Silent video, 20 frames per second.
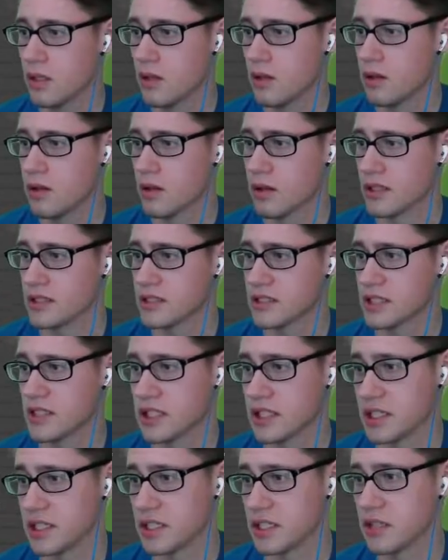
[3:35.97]
Let's
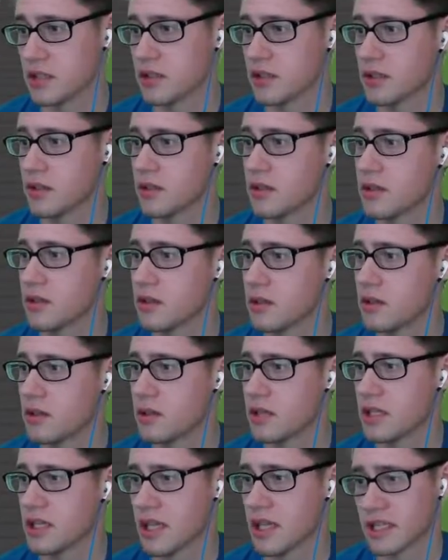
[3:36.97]
see.
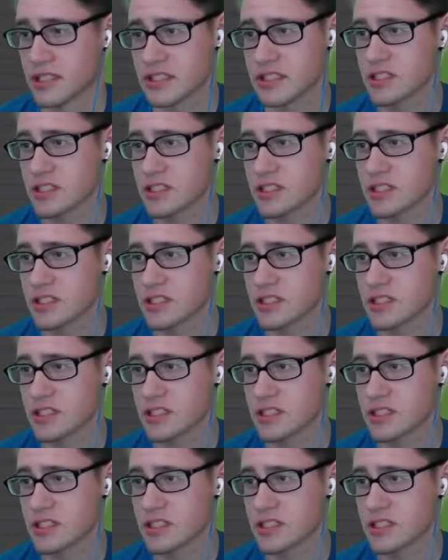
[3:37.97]
He gets